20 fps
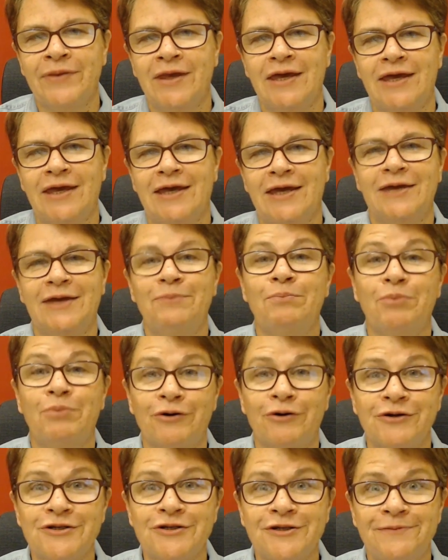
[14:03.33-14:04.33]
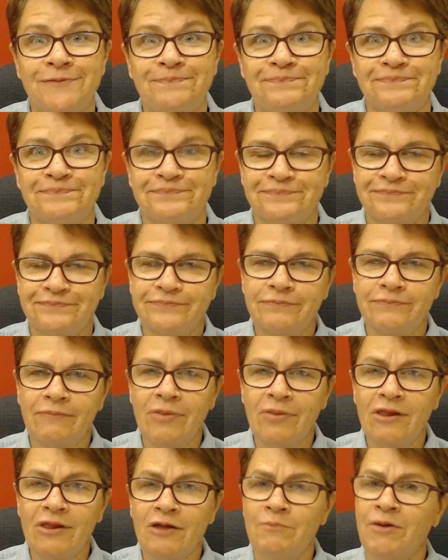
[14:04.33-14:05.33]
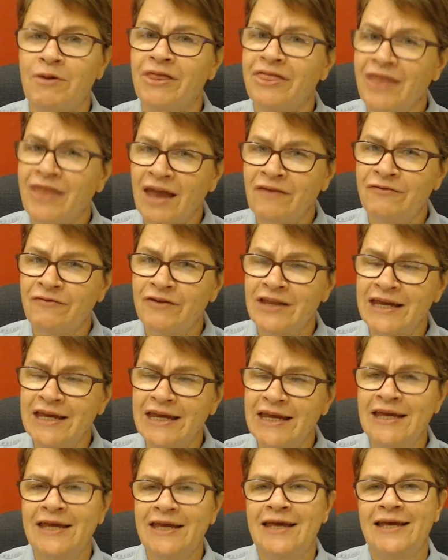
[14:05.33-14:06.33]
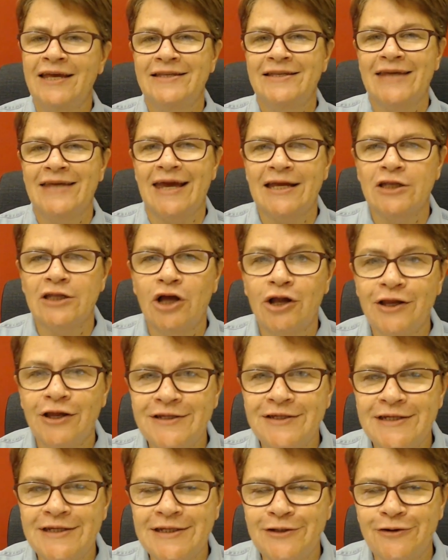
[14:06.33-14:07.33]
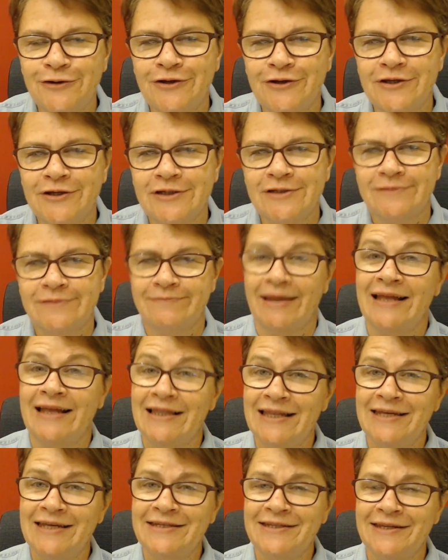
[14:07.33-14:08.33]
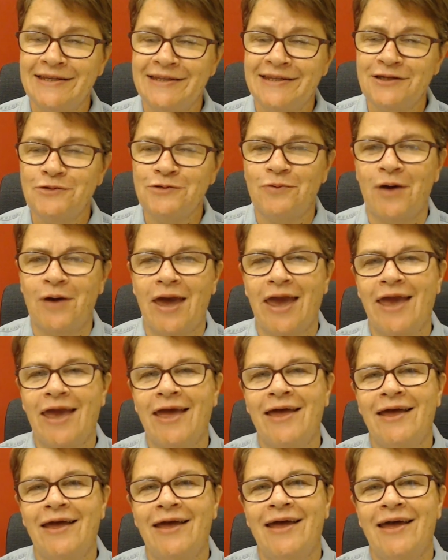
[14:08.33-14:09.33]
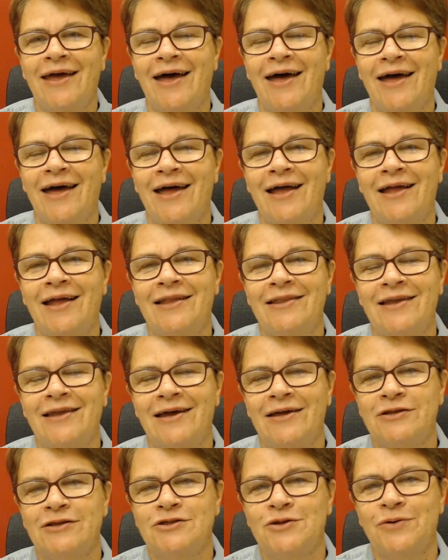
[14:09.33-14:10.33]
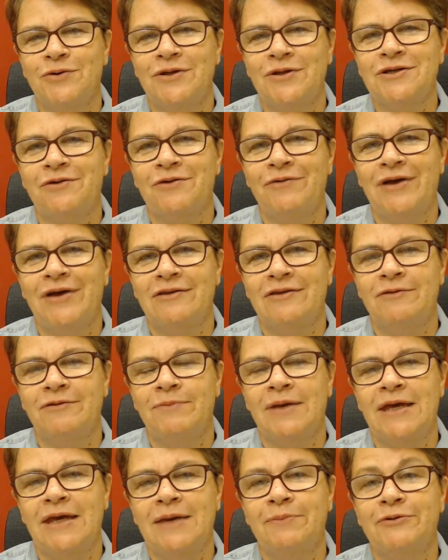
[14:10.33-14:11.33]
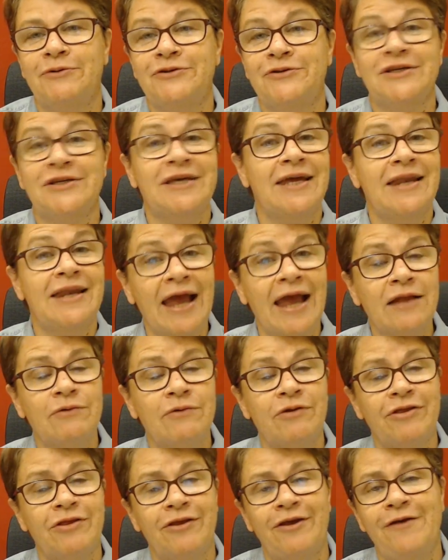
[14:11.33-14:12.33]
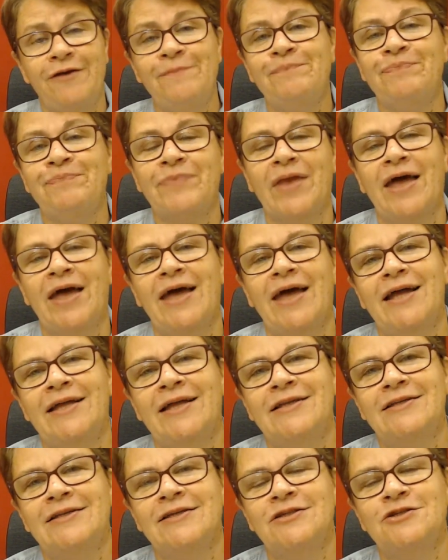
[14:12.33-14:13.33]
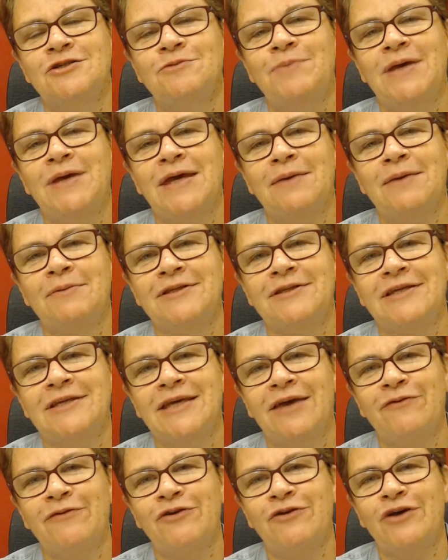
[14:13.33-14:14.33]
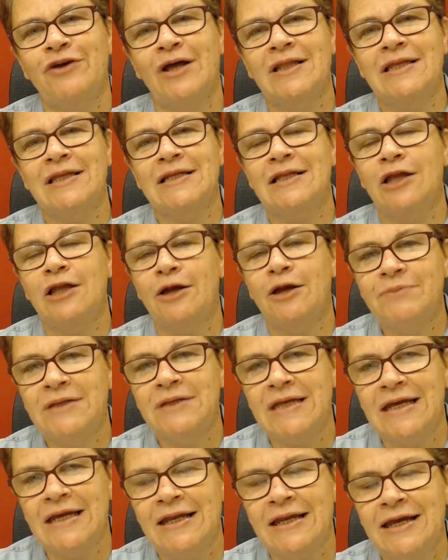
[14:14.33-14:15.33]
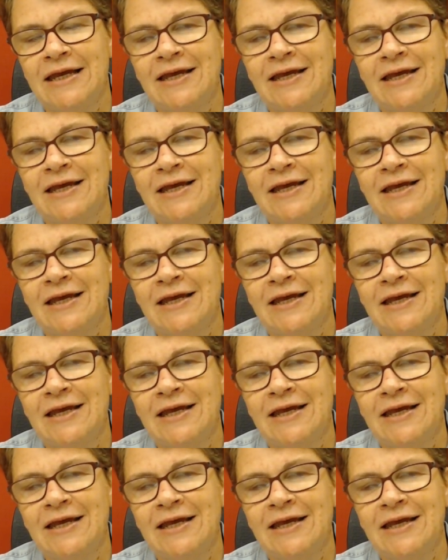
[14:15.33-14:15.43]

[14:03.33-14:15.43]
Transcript: uh, in person. But thankfully, technology does, at least in this way. And uh, so it's great to be able to connect with you and to be able to give you a little update